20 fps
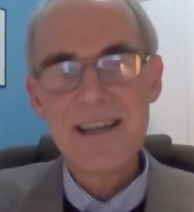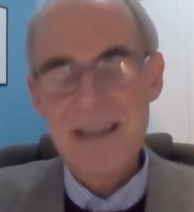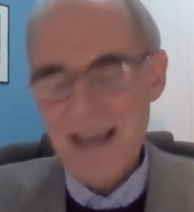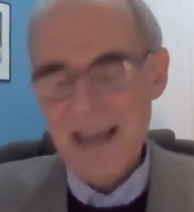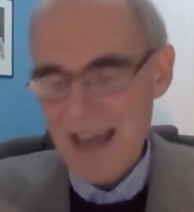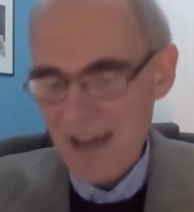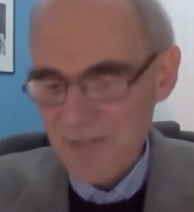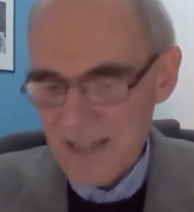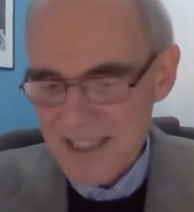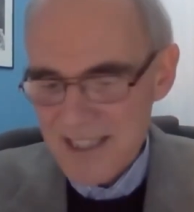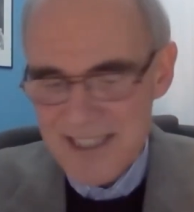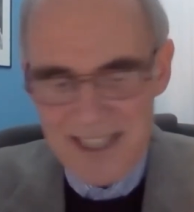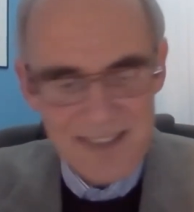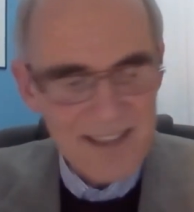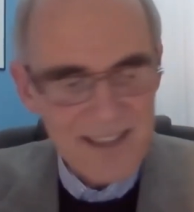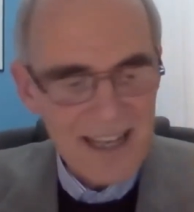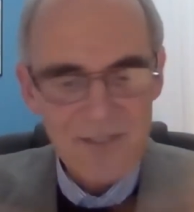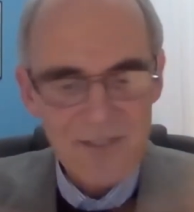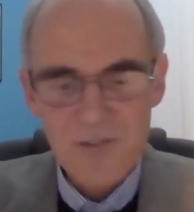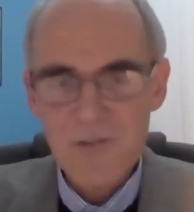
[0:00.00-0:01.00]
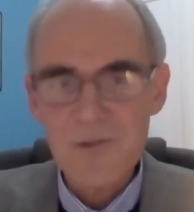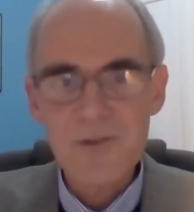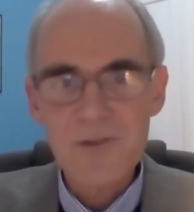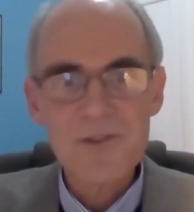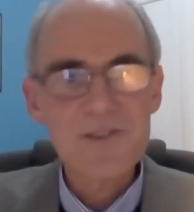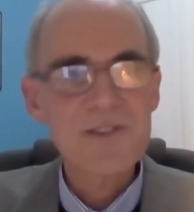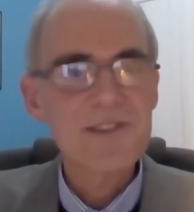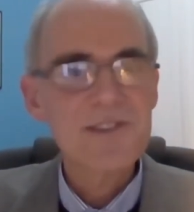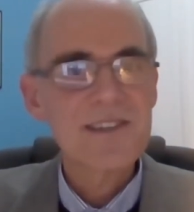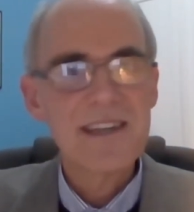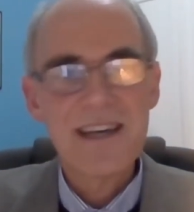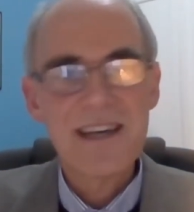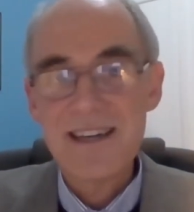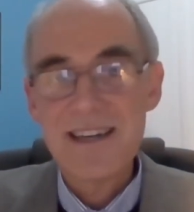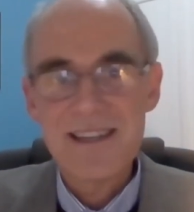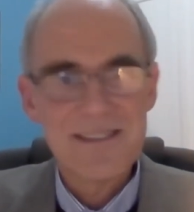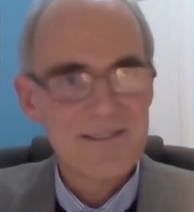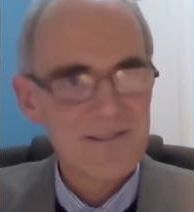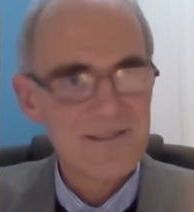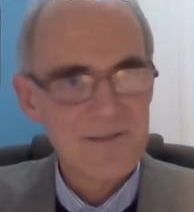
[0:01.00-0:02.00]
Having said that, of course,
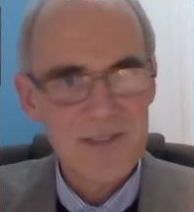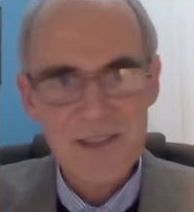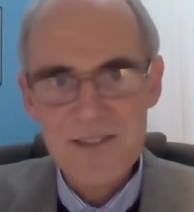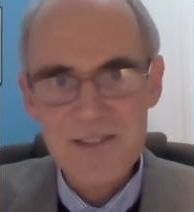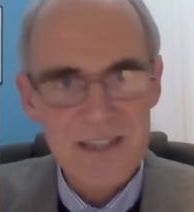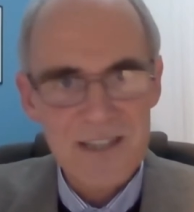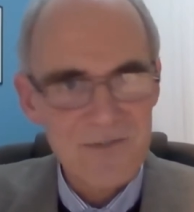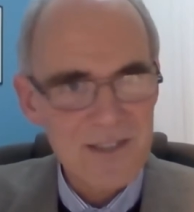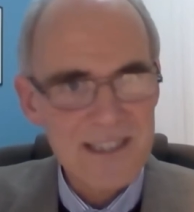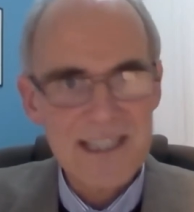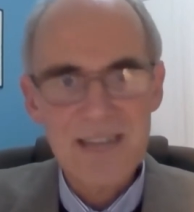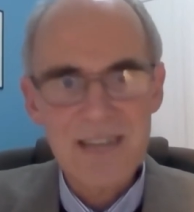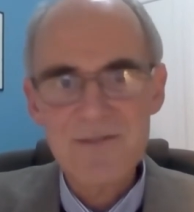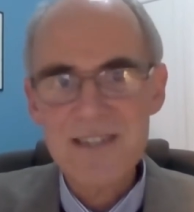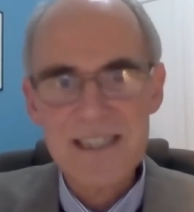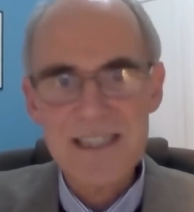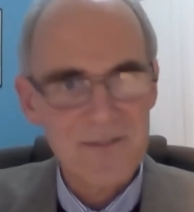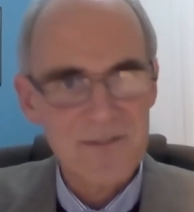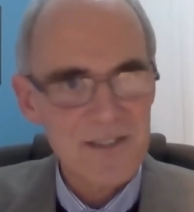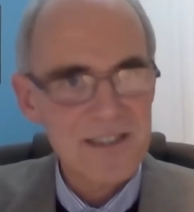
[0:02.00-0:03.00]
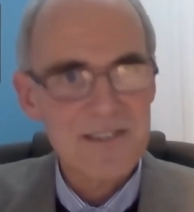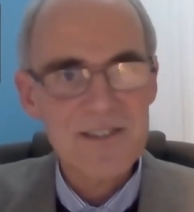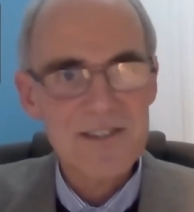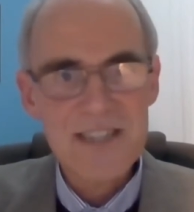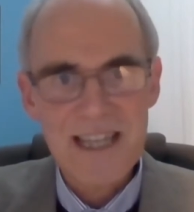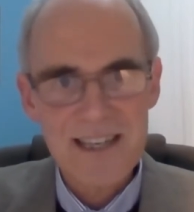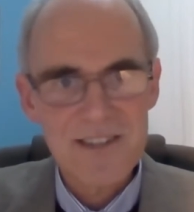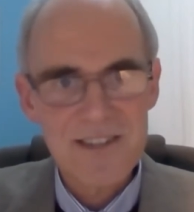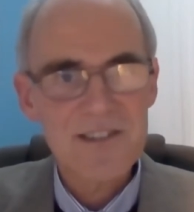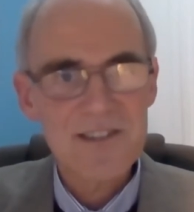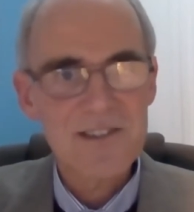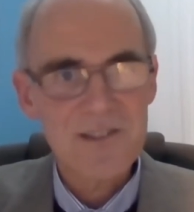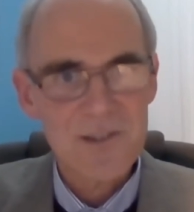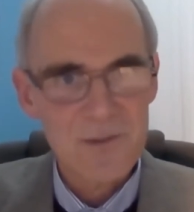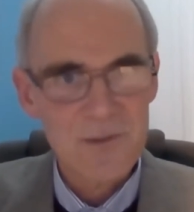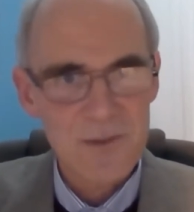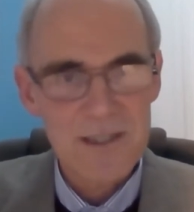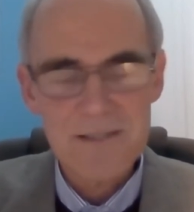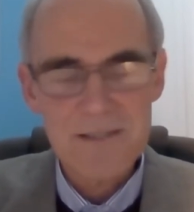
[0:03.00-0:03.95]
those countries have significant challenges as well.